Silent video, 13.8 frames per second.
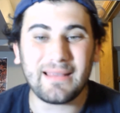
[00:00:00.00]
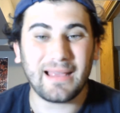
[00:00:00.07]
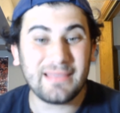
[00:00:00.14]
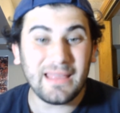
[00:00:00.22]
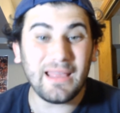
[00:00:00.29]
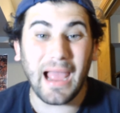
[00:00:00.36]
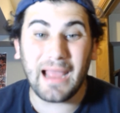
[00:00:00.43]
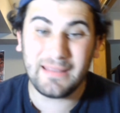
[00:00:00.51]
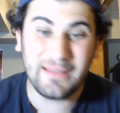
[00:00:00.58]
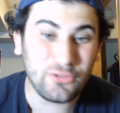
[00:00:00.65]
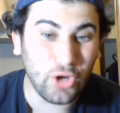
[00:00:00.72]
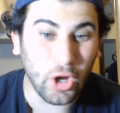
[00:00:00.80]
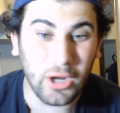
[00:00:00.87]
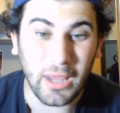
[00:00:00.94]
I think he's
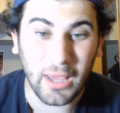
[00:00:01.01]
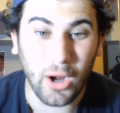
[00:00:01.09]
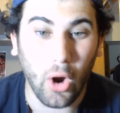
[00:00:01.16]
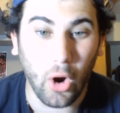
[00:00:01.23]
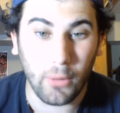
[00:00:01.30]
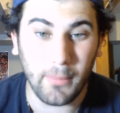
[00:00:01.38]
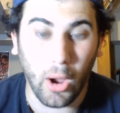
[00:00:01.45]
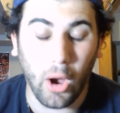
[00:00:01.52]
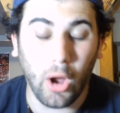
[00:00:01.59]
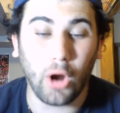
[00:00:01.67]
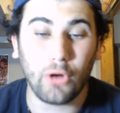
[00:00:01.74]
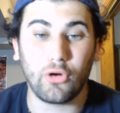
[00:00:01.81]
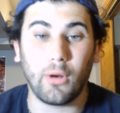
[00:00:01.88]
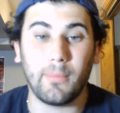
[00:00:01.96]
going to hit
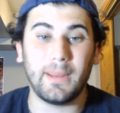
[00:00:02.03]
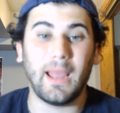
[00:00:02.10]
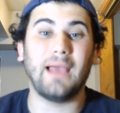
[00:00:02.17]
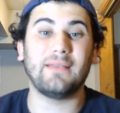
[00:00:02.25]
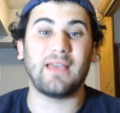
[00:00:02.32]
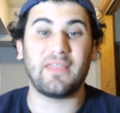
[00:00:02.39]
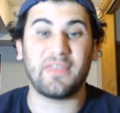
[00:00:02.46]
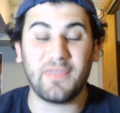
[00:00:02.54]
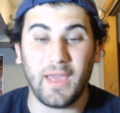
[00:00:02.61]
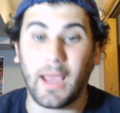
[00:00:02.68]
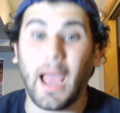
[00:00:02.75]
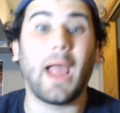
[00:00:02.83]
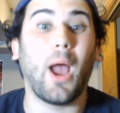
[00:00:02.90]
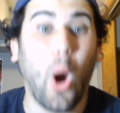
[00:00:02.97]
100 RBIs, I
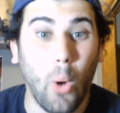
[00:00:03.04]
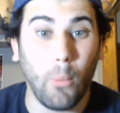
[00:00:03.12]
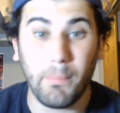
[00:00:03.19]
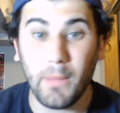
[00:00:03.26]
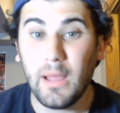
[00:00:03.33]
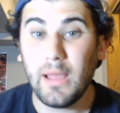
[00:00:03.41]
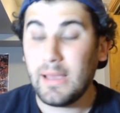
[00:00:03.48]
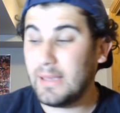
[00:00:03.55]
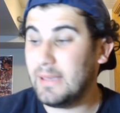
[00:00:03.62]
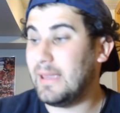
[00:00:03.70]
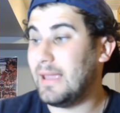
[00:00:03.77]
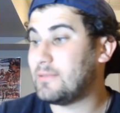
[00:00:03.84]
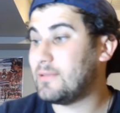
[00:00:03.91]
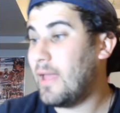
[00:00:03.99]
think. I hope he
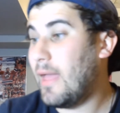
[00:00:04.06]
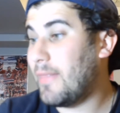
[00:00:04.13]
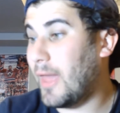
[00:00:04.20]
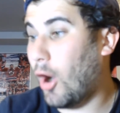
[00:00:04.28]
hits that